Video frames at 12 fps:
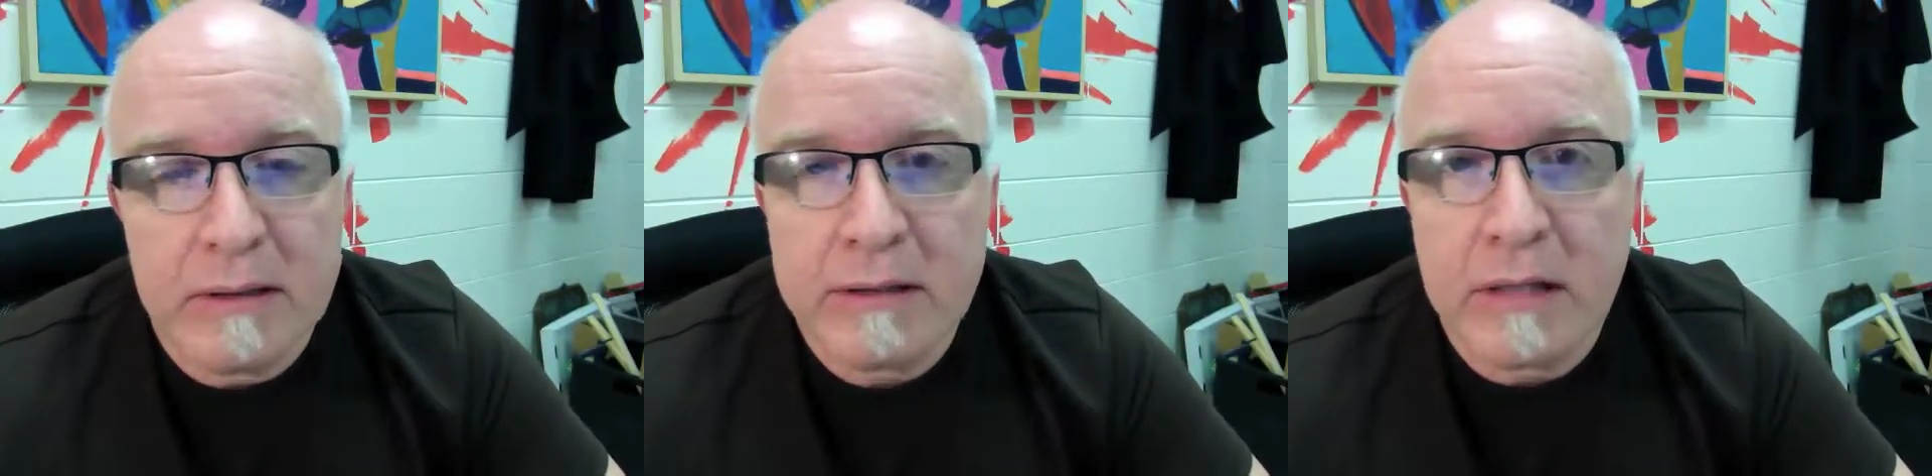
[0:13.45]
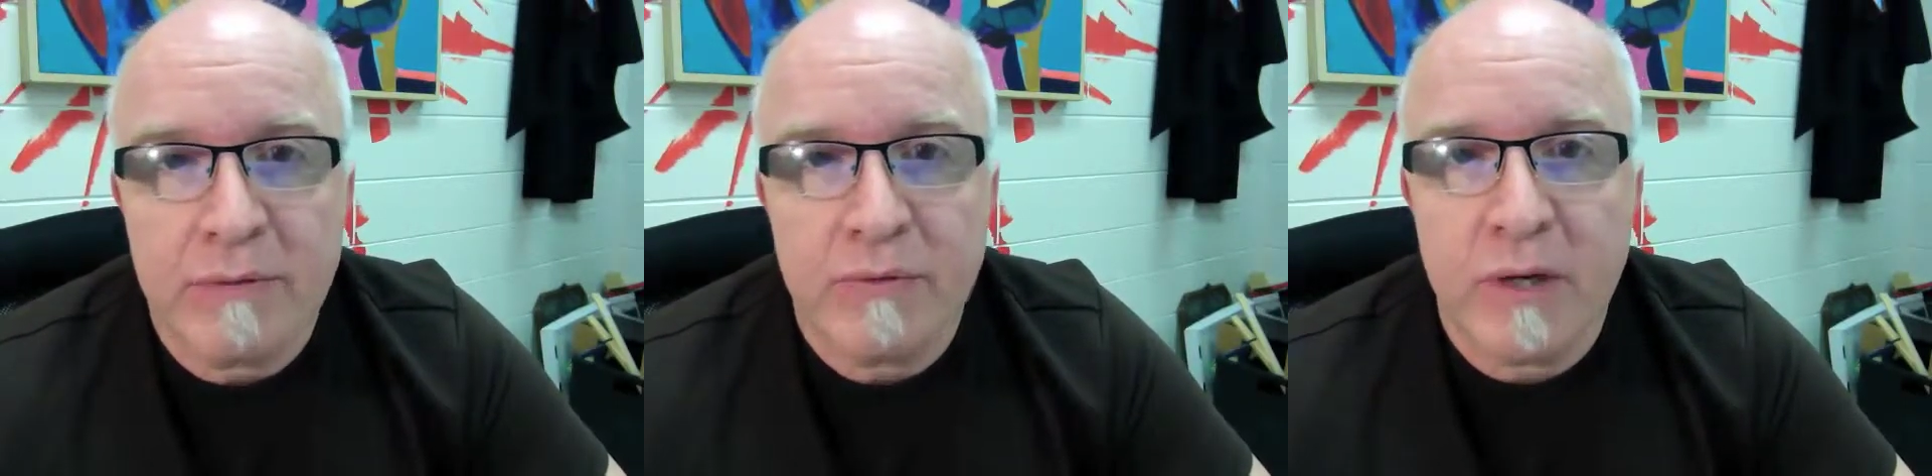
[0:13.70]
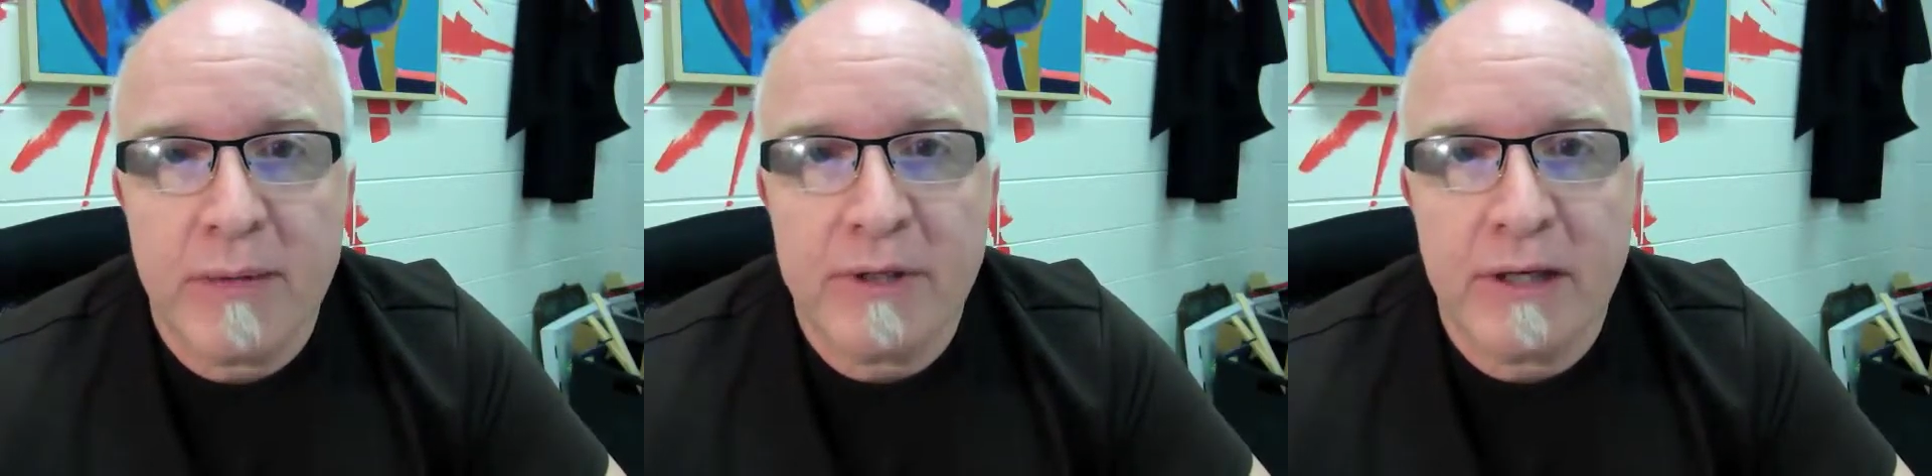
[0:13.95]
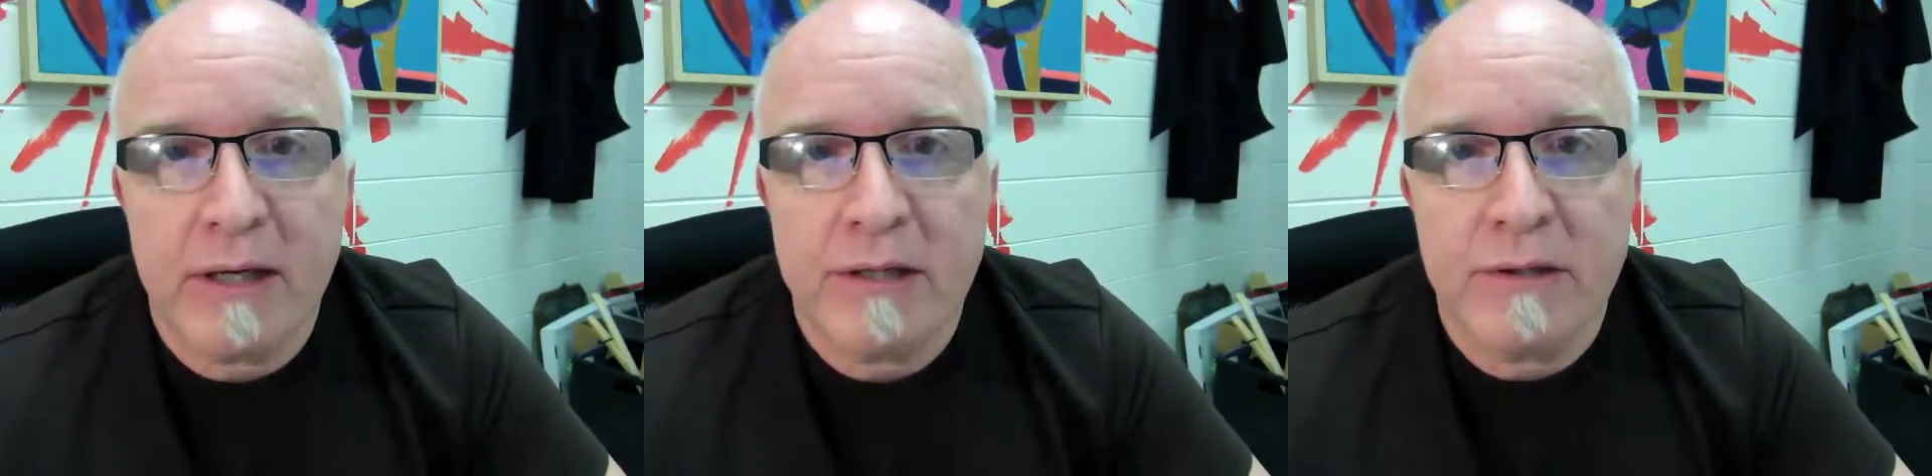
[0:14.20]
software
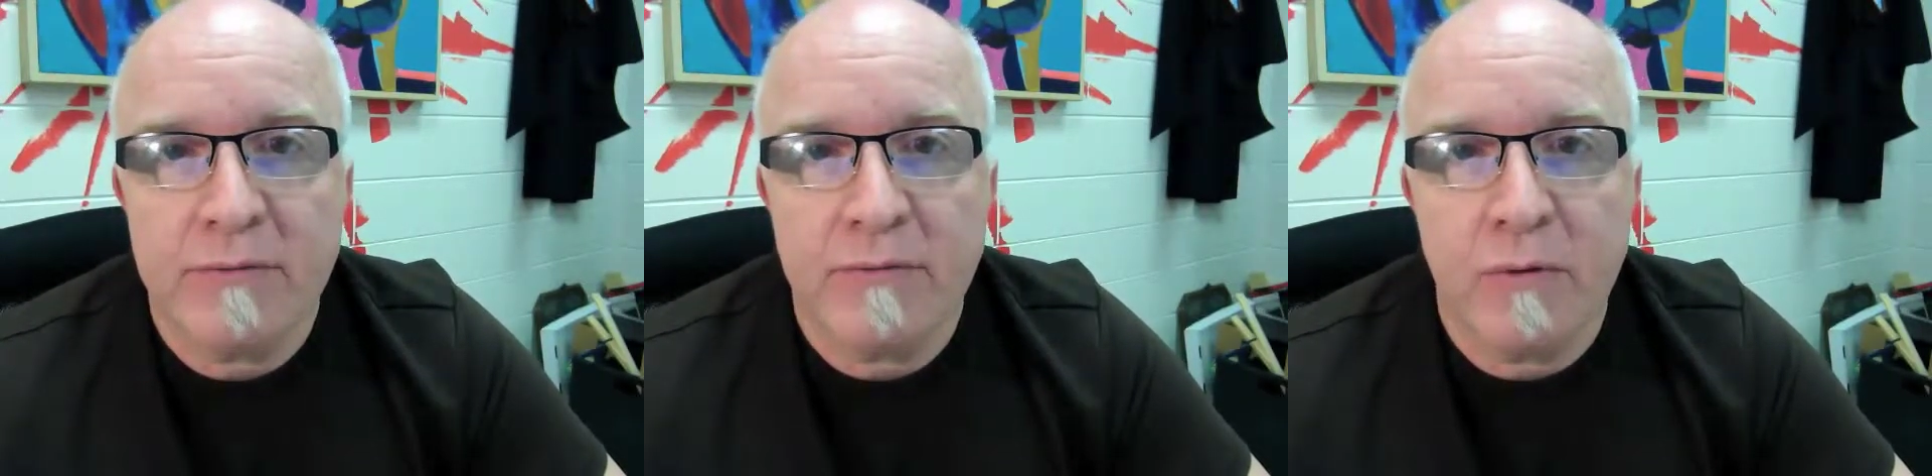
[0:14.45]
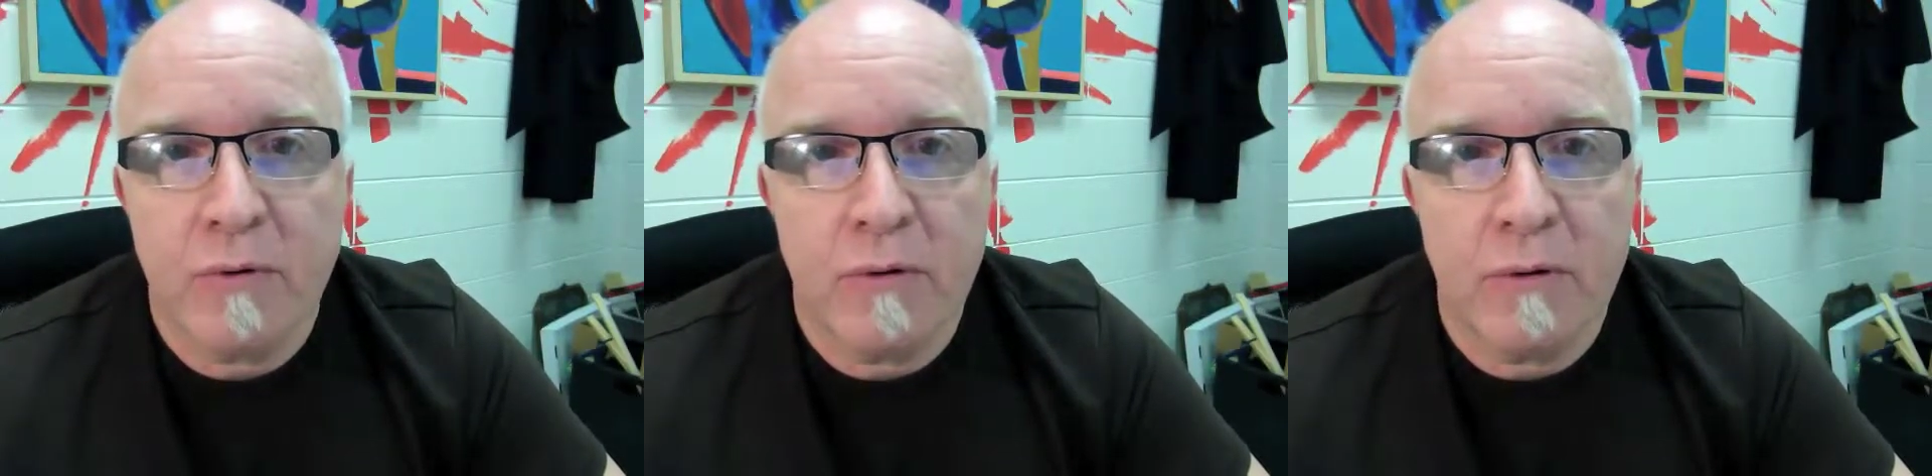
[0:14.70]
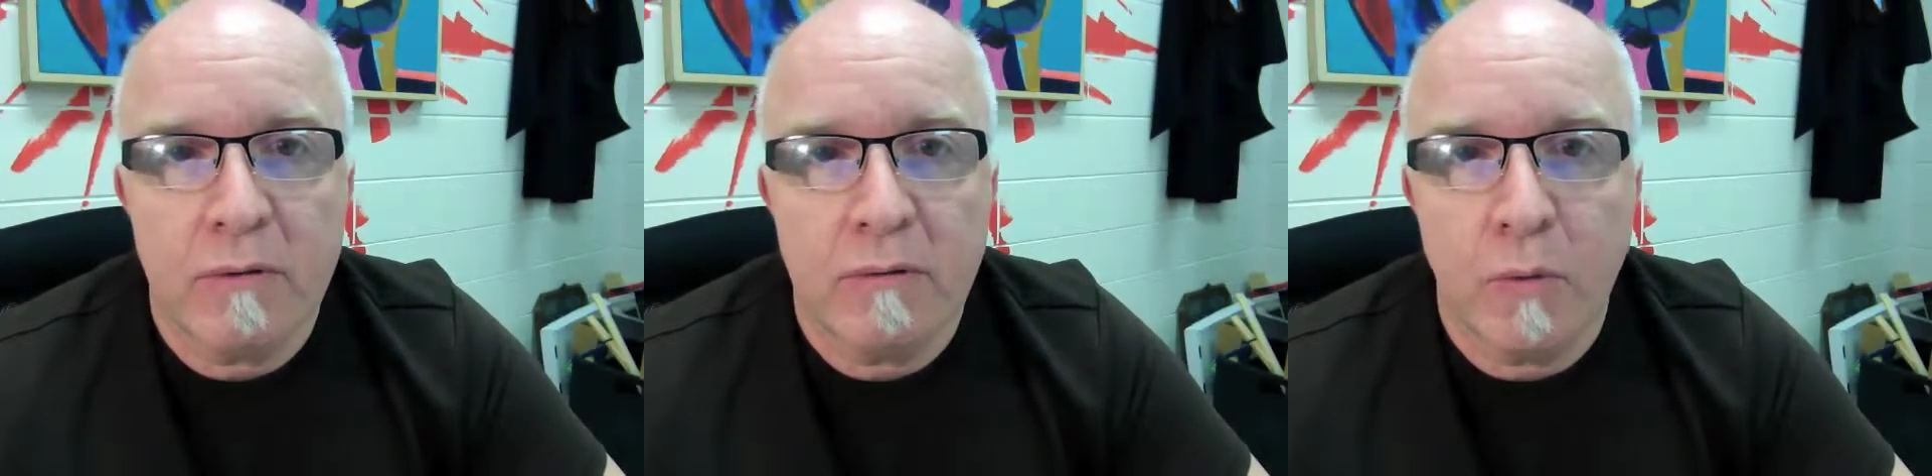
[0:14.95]
application for